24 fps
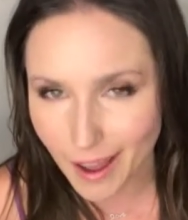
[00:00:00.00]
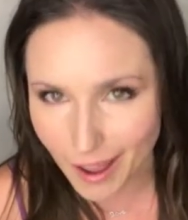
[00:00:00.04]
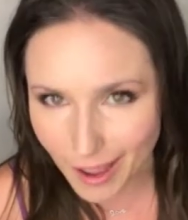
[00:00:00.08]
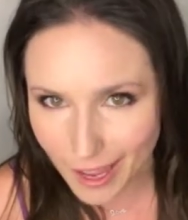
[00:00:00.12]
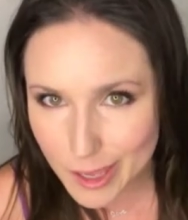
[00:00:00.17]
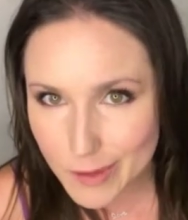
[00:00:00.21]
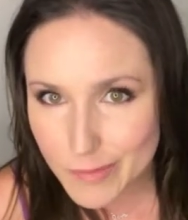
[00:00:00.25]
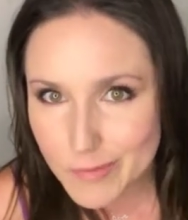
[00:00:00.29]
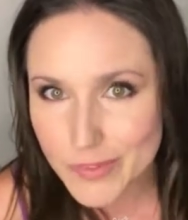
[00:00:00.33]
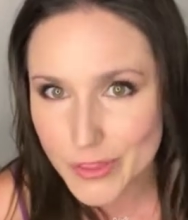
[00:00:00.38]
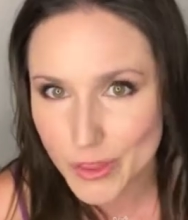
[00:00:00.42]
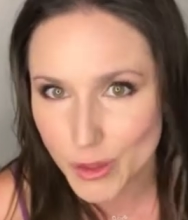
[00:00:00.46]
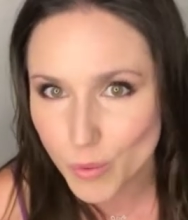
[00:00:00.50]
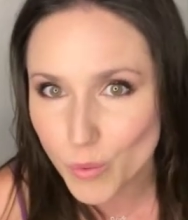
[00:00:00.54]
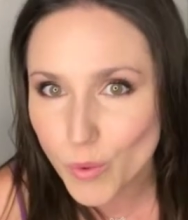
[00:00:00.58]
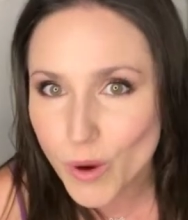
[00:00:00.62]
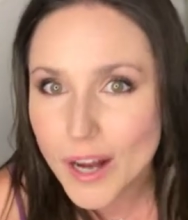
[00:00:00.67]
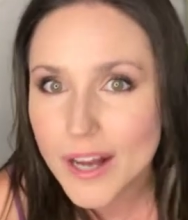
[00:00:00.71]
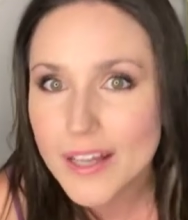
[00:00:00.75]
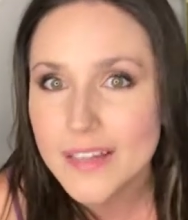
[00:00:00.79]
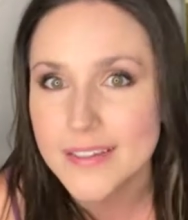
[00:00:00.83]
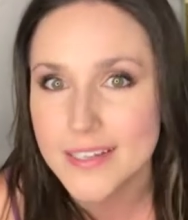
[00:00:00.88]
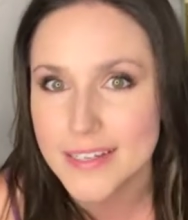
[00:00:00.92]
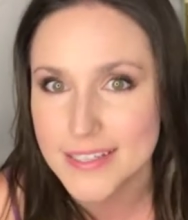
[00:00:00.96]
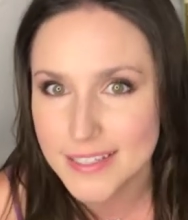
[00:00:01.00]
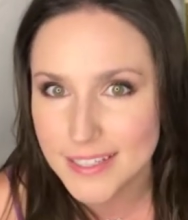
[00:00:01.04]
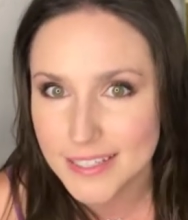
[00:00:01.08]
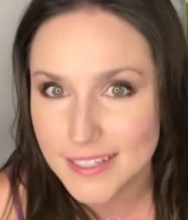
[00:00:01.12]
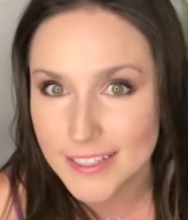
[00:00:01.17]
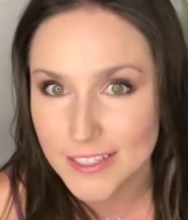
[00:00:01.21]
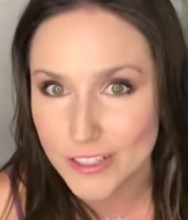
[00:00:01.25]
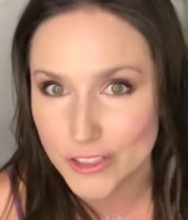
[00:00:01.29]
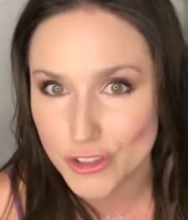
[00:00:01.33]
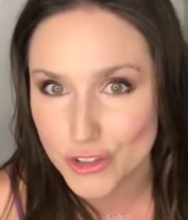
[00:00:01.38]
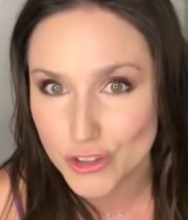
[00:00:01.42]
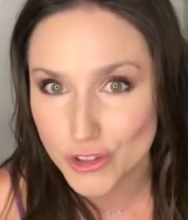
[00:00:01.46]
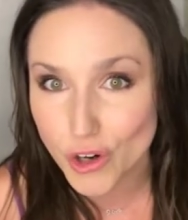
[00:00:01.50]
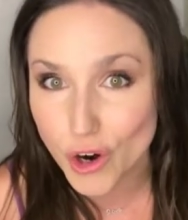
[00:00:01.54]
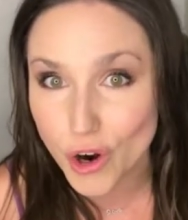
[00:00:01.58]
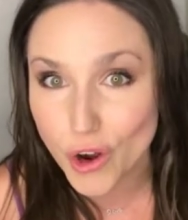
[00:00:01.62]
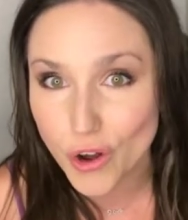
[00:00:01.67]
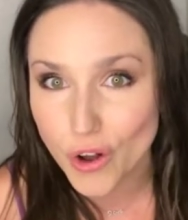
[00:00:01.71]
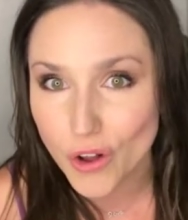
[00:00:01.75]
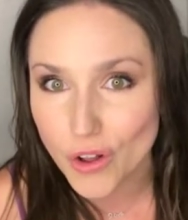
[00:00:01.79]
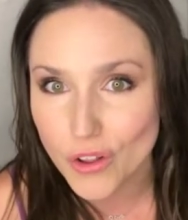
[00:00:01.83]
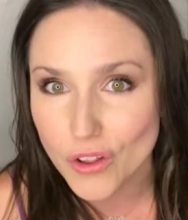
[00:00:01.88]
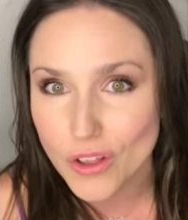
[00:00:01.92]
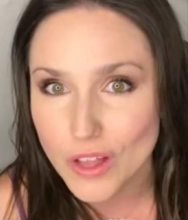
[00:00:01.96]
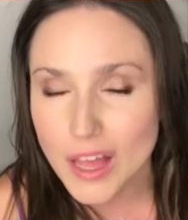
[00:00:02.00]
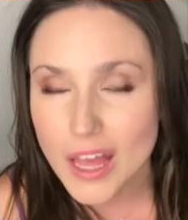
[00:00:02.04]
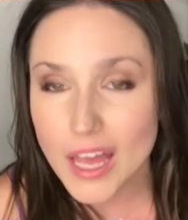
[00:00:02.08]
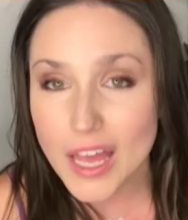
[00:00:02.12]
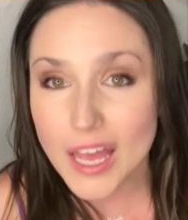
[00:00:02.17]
I'm the one that's in control.